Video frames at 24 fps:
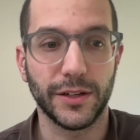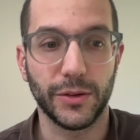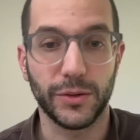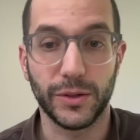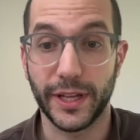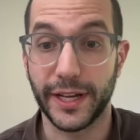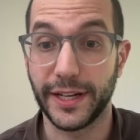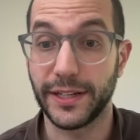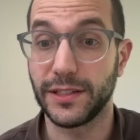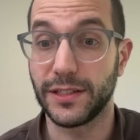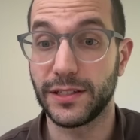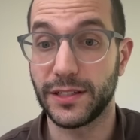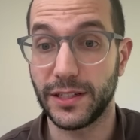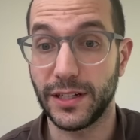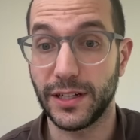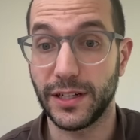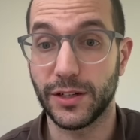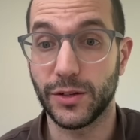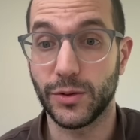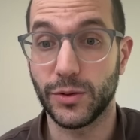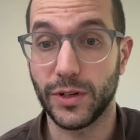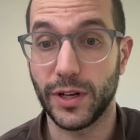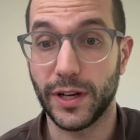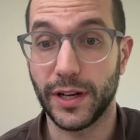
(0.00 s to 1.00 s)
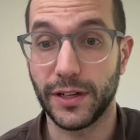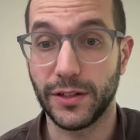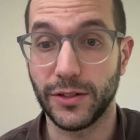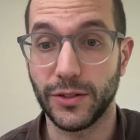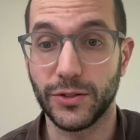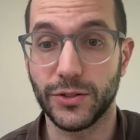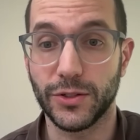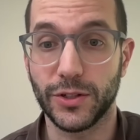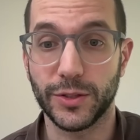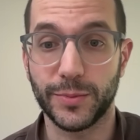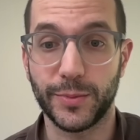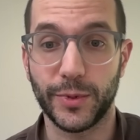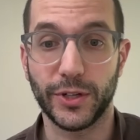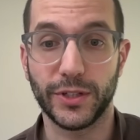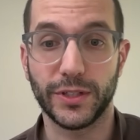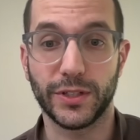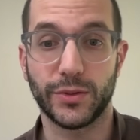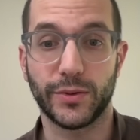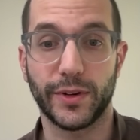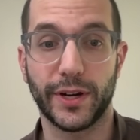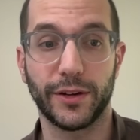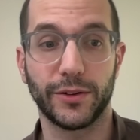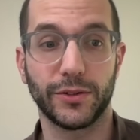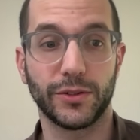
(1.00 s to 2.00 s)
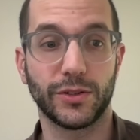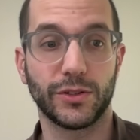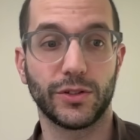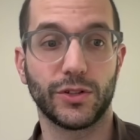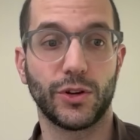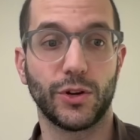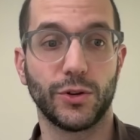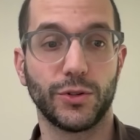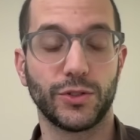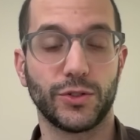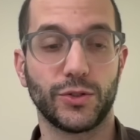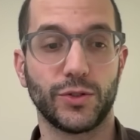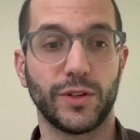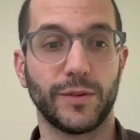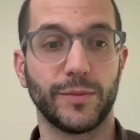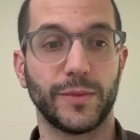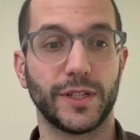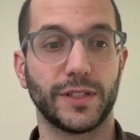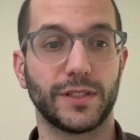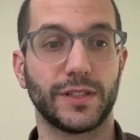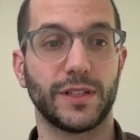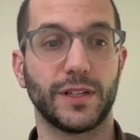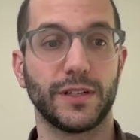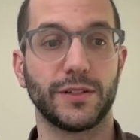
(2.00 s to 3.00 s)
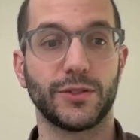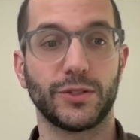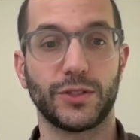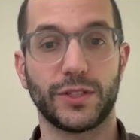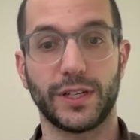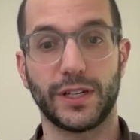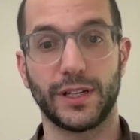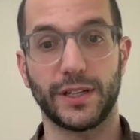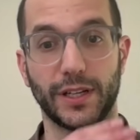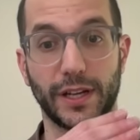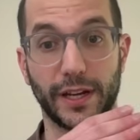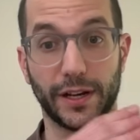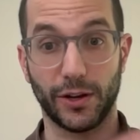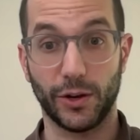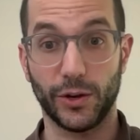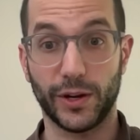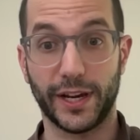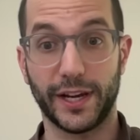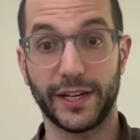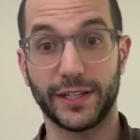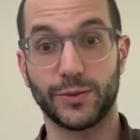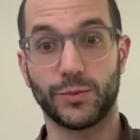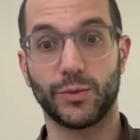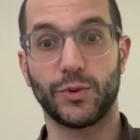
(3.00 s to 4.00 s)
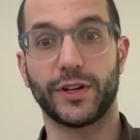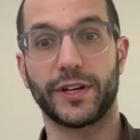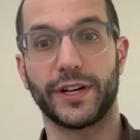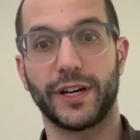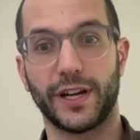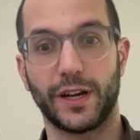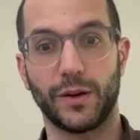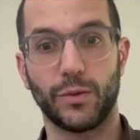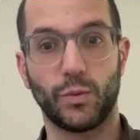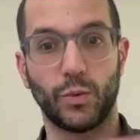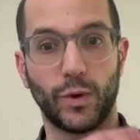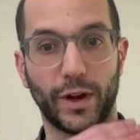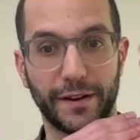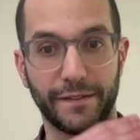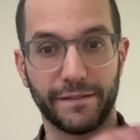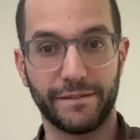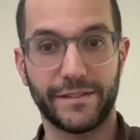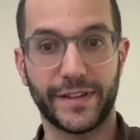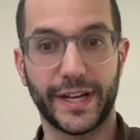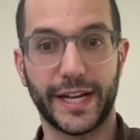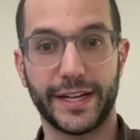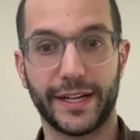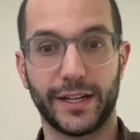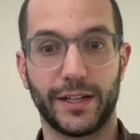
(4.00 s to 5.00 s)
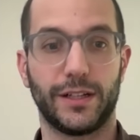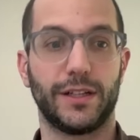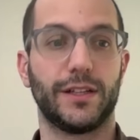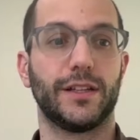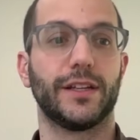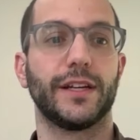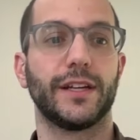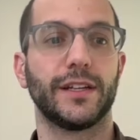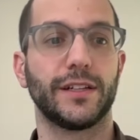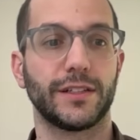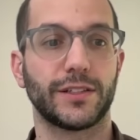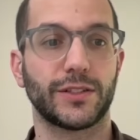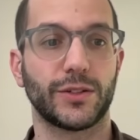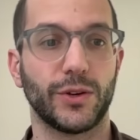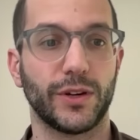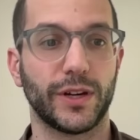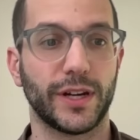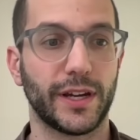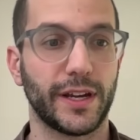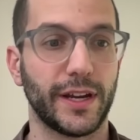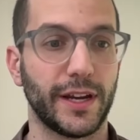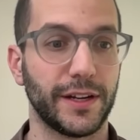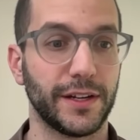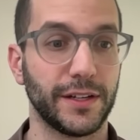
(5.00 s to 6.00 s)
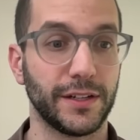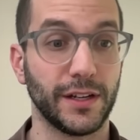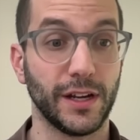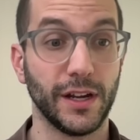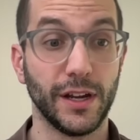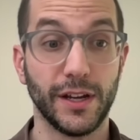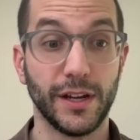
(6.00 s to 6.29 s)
latency and user experience around code streaming to understand like, okay, it's working on one file and it's going ahead and